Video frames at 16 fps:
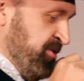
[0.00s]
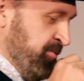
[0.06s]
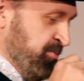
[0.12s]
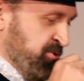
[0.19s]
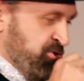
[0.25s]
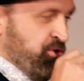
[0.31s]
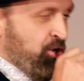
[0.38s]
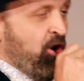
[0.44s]
She
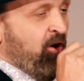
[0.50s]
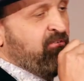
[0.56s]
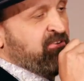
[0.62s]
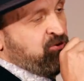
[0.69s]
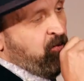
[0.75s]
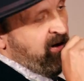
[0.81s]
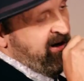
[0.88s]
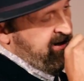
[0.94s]
was
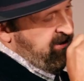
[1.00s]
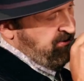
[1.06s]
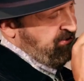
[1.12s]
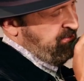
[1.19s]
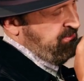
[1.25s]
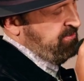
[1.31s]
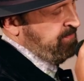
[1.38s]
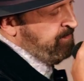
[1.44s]
Jehovah's
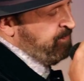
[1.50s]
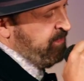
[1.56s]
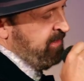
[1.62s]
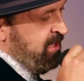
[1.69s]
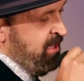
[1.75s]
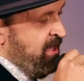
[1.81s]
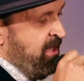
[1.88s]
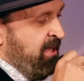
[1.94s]
Witness.
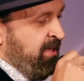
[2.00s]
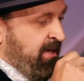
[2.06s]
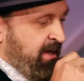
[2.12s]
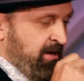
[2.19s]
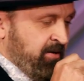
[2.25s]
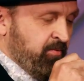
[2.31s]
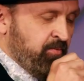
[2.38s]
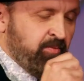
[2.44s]

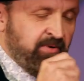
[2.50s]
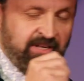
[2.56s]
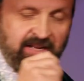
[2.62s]
Yeah, we